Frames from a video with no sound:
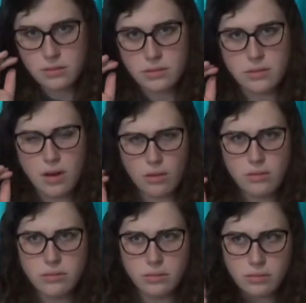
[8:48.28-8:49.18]
No,
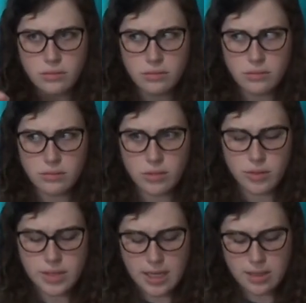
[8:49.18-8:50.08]
Luke
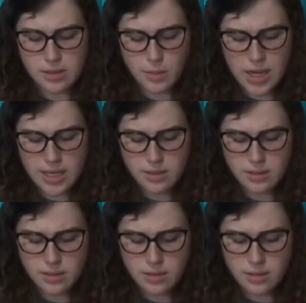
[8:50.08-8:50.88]
said in surprise.